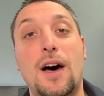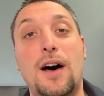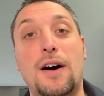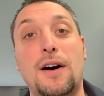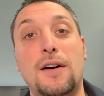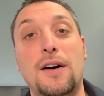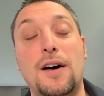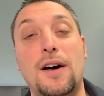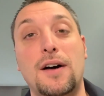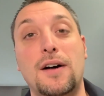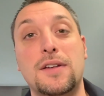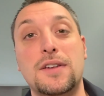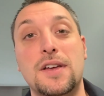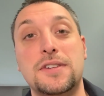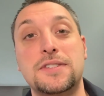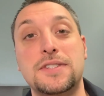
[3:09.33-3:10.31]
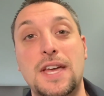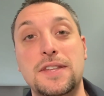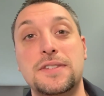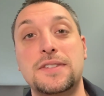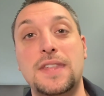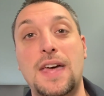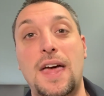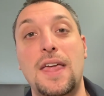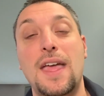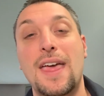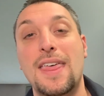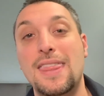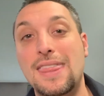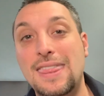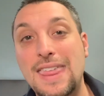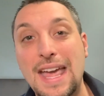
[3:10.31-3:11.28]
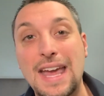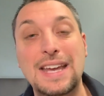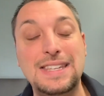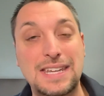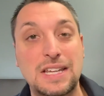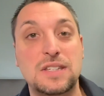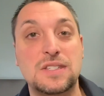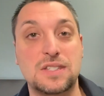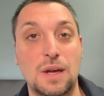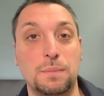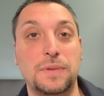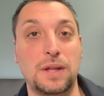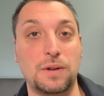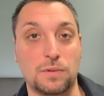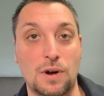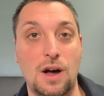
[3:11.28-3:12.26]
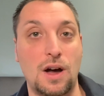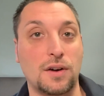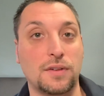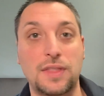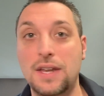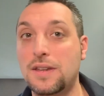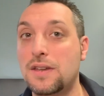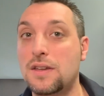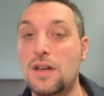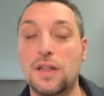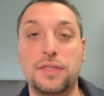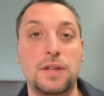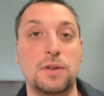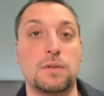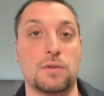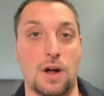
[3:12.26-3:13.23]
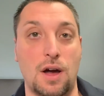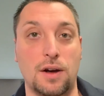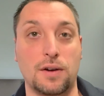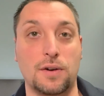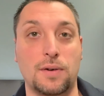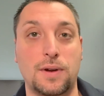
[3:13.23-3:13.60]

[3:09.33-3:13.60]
a sense that they did something wrong. They did nothing wrong.